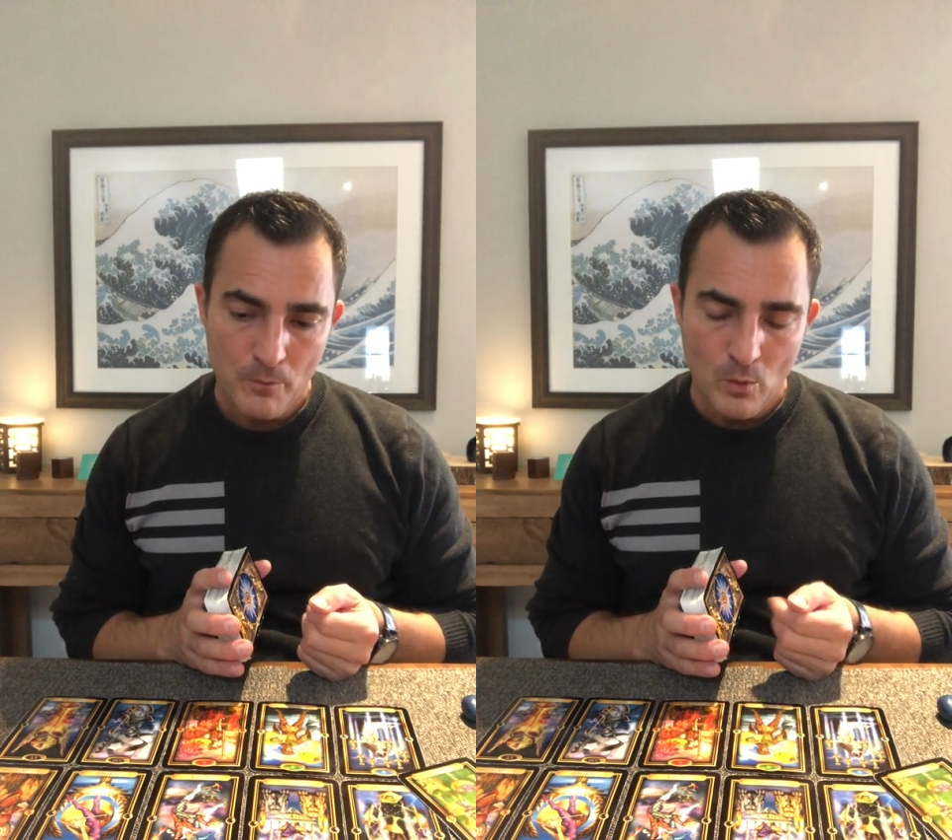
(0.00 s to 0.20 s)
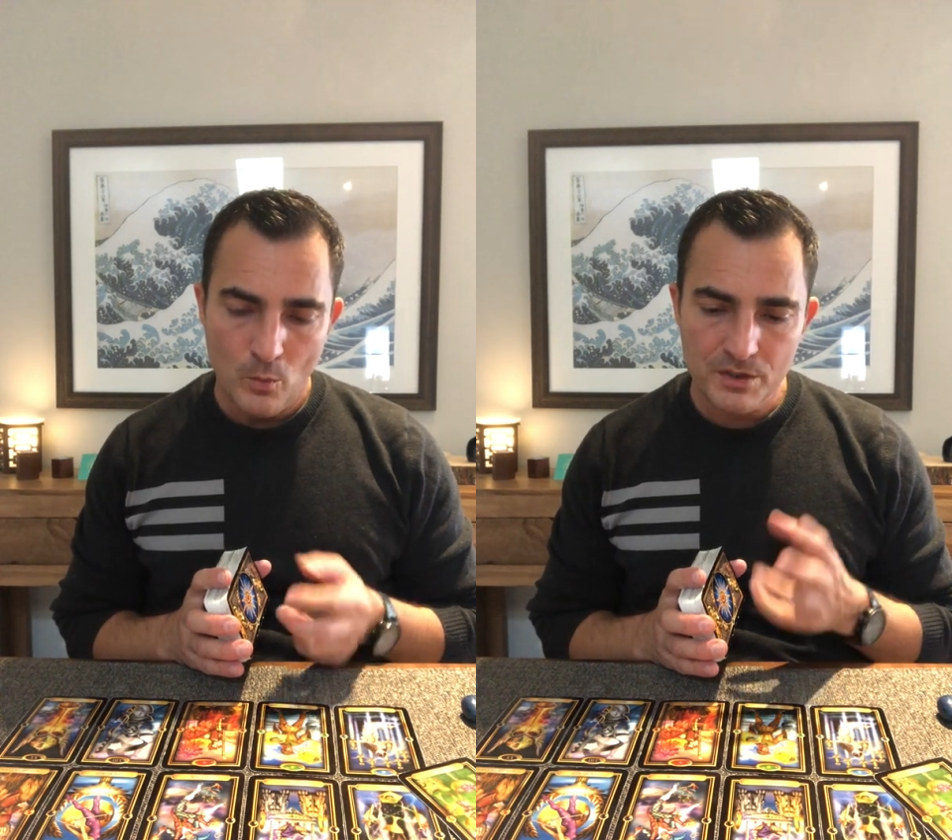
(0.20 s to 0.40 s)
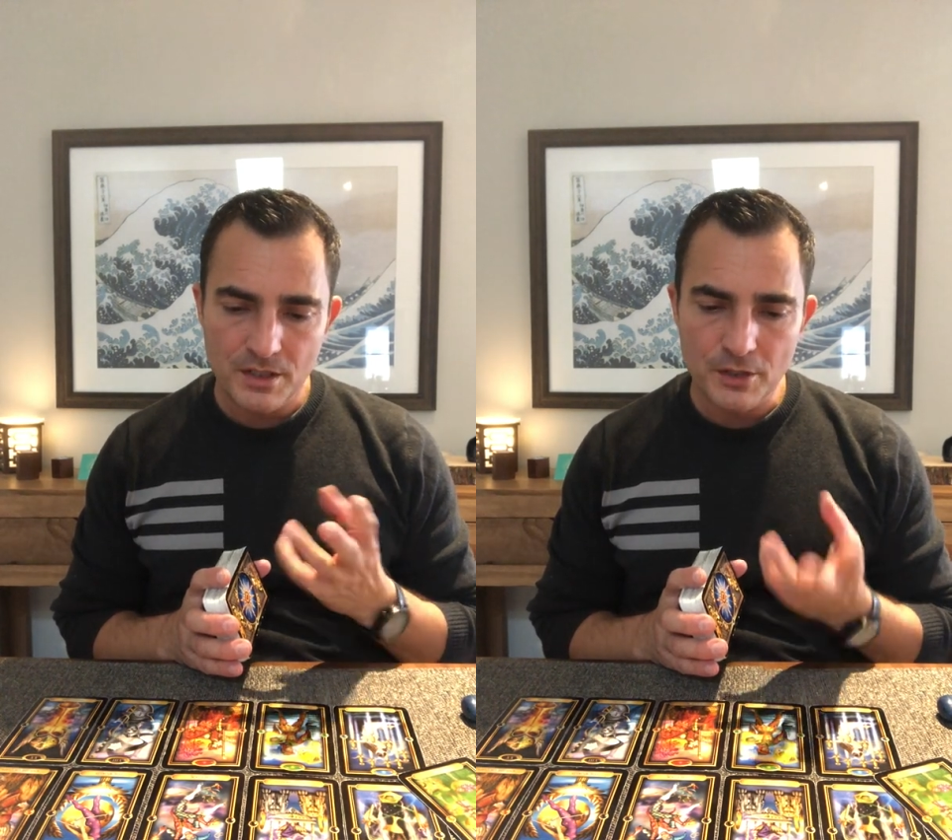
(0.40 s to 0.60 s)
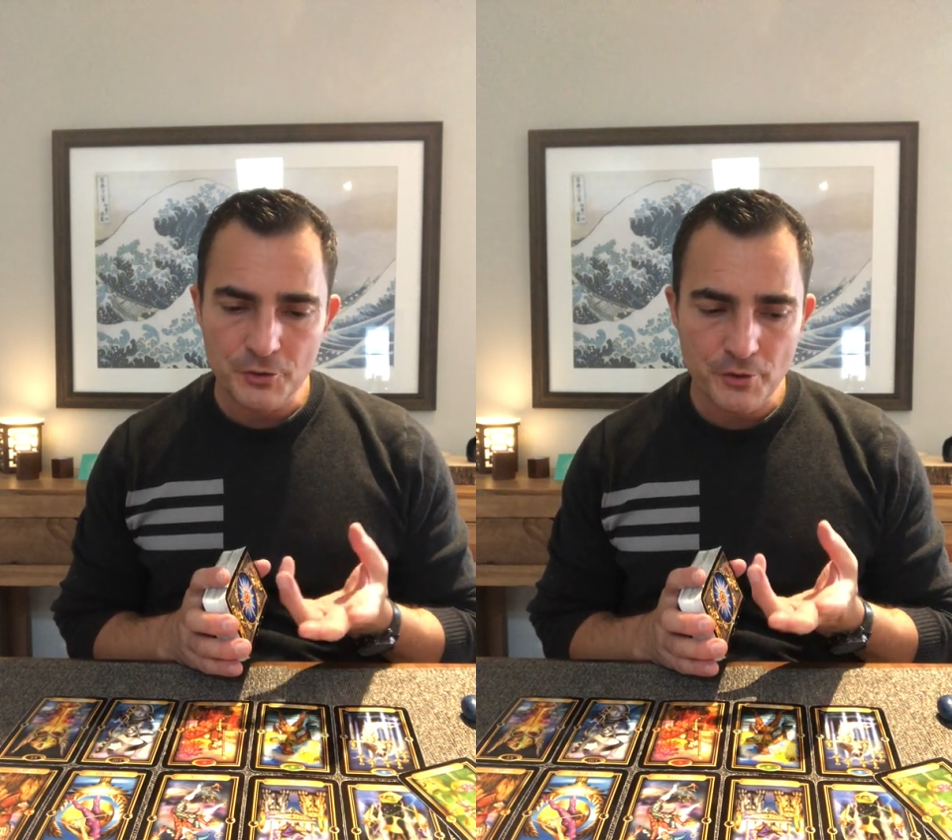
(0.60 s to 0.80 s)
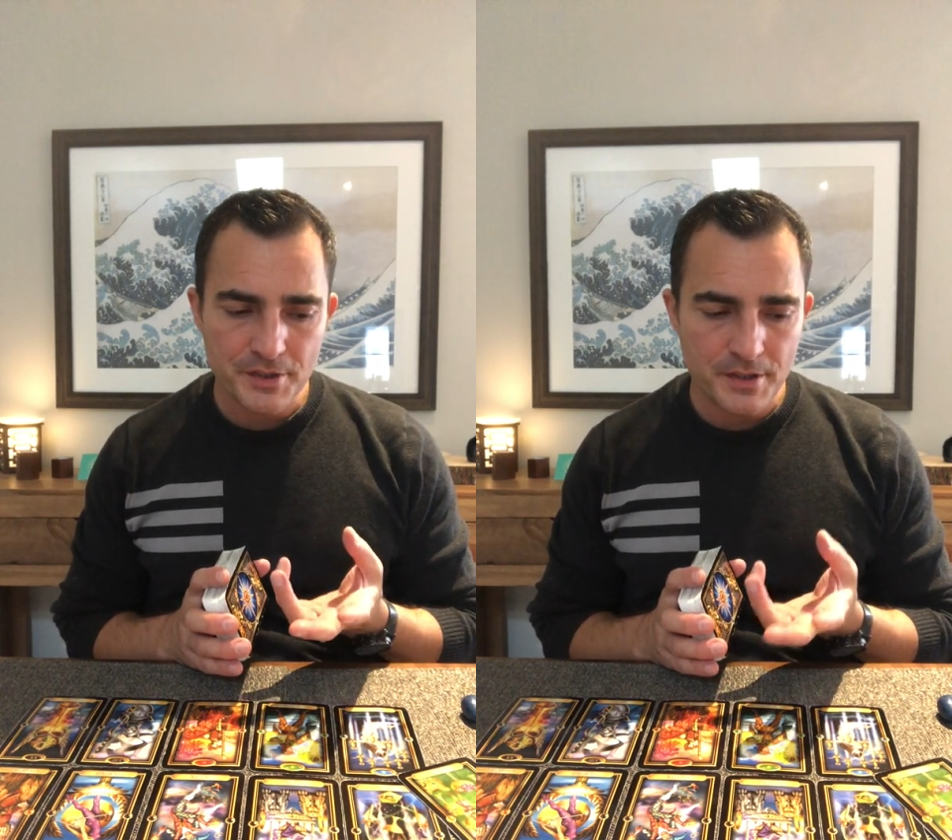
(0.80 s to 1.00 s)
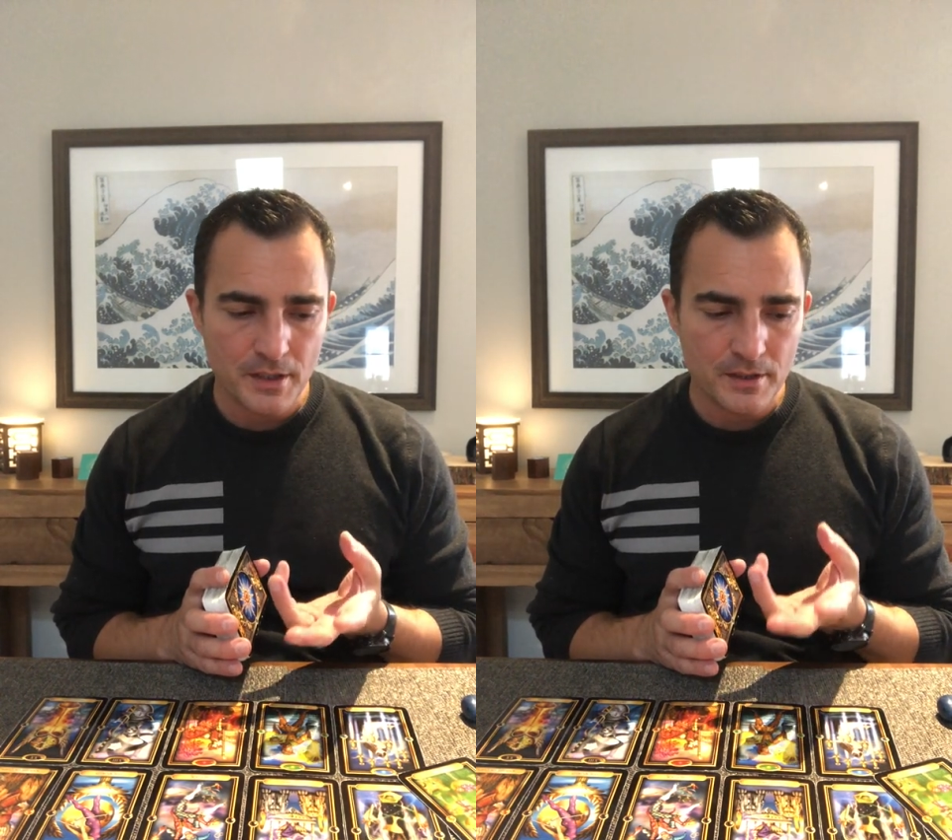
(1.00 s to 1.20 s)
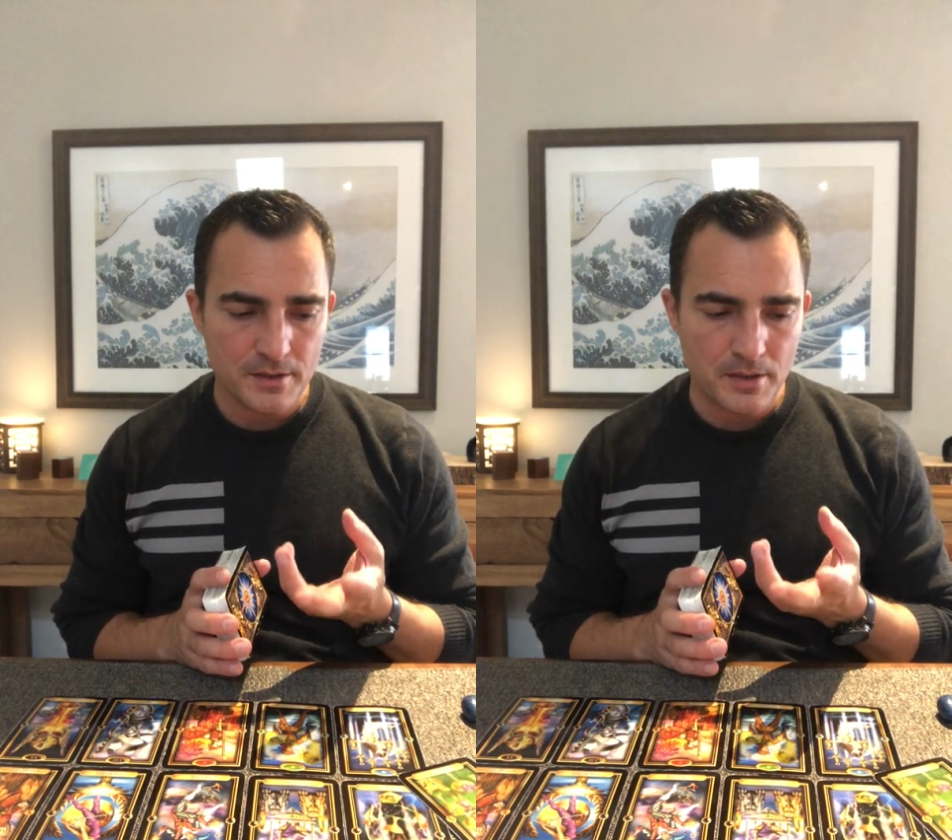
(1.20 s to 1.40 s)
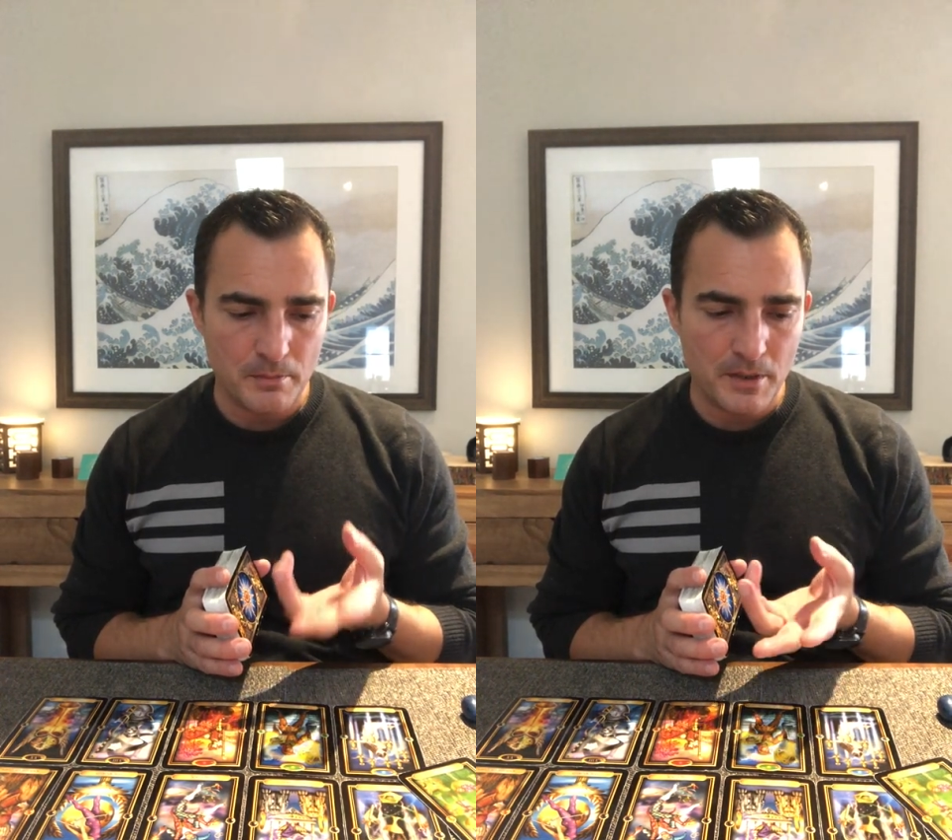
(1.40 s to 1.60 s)
what's interesting
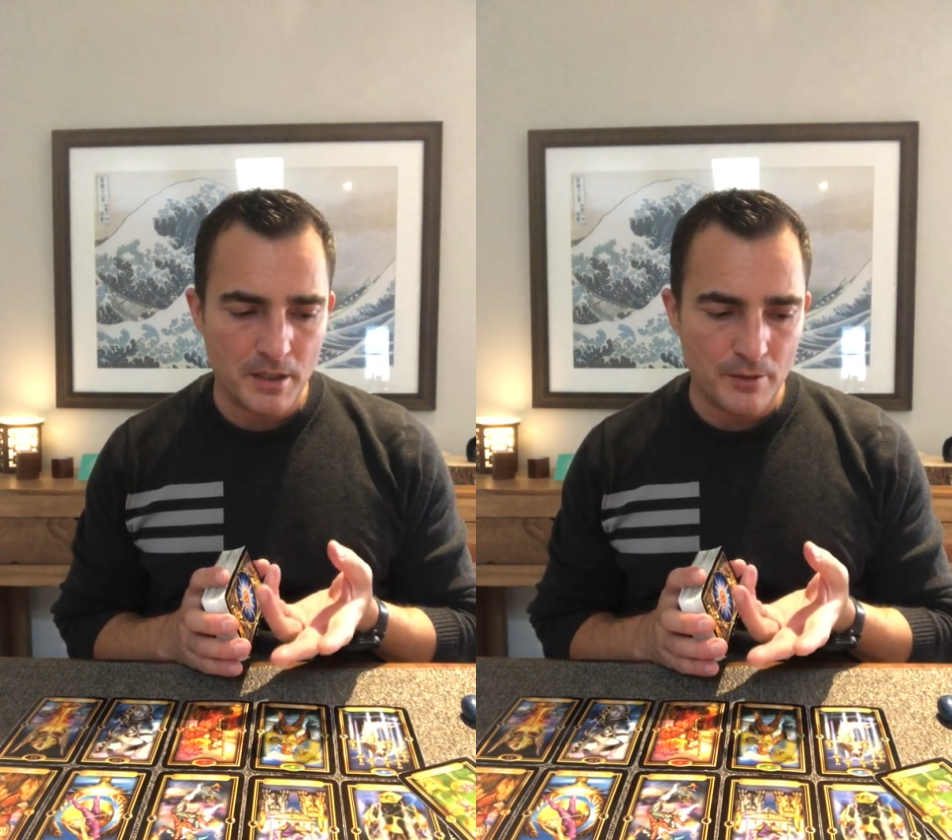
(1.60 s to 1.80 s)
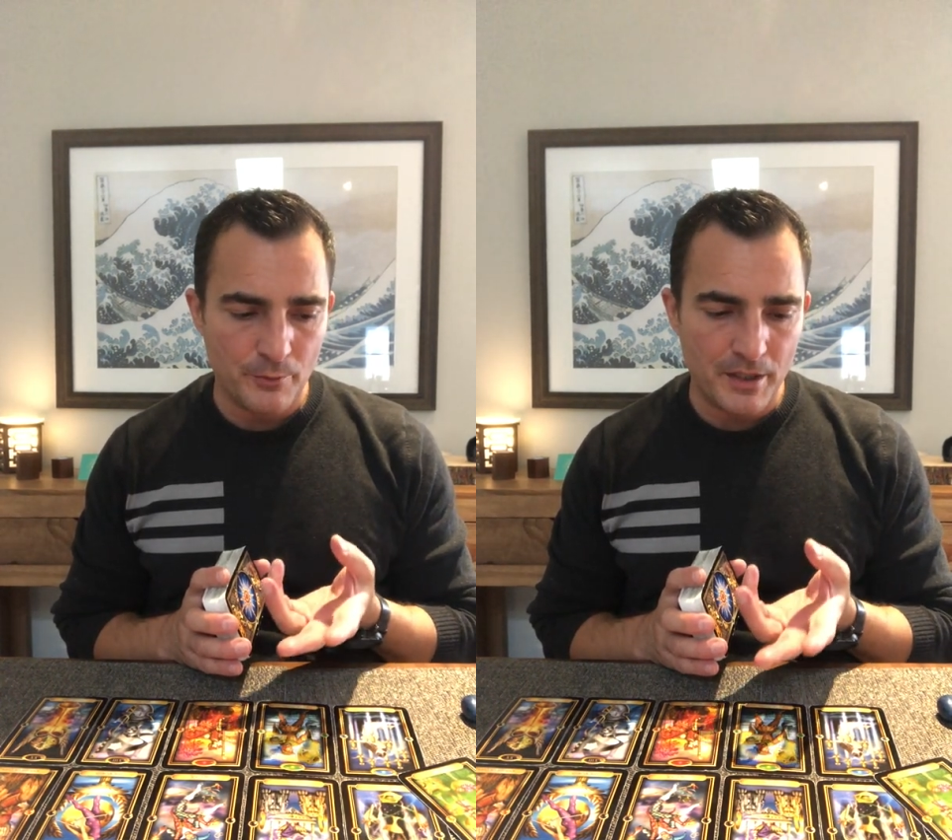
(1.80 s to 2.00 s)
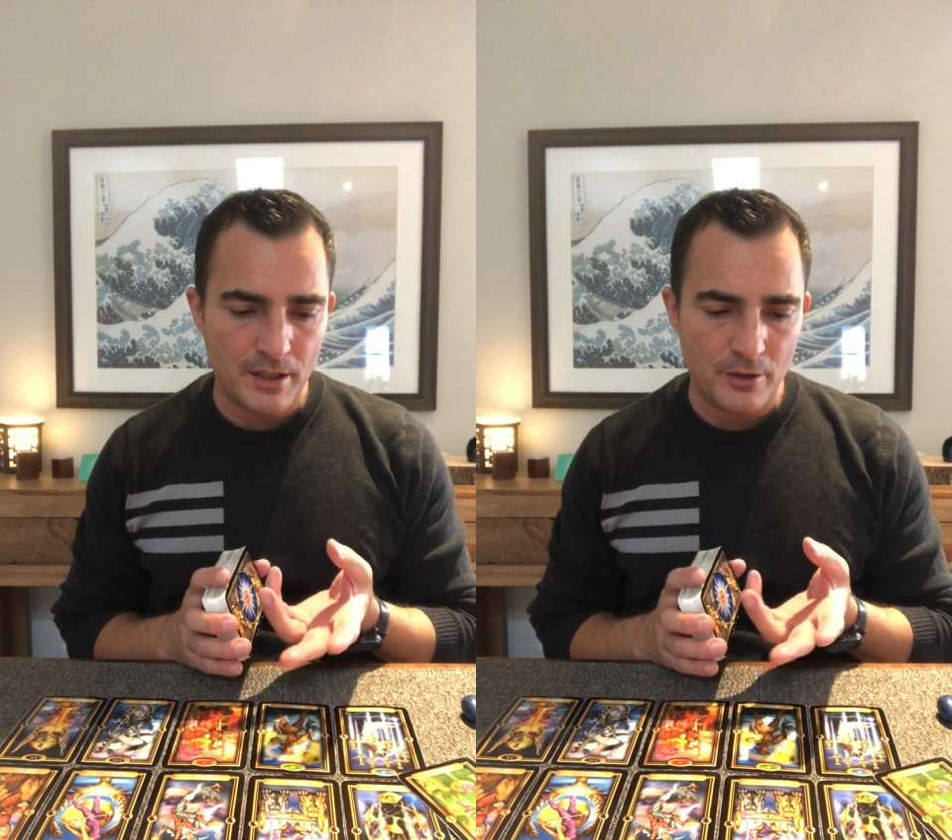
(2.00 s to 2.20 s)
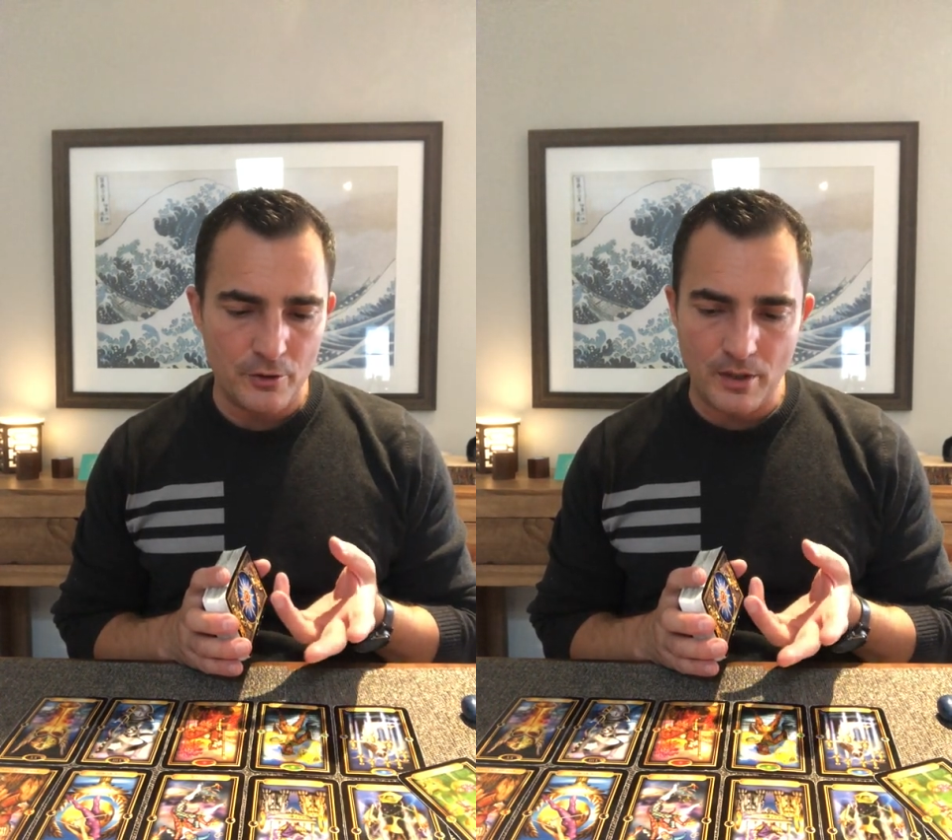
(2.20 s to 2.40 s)
to me reading you